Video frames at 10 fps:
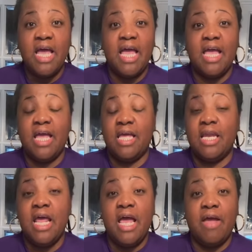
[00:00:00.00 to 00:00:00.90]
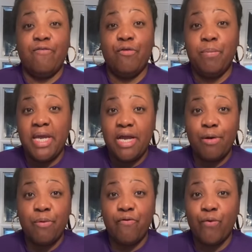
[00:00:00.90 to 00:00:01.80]
And if you've been here
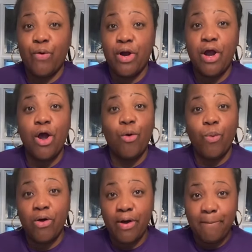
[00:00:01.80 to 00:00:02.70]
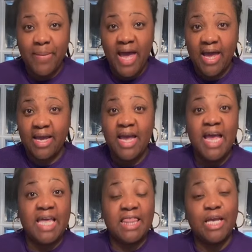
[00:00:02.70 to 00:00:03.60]
before, welcome back,
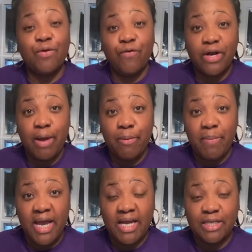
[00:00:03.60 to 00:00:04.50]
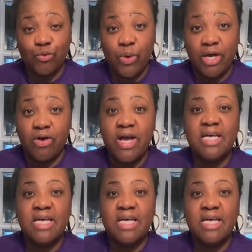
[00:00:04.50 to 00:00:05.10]
and thank you for coming back as well.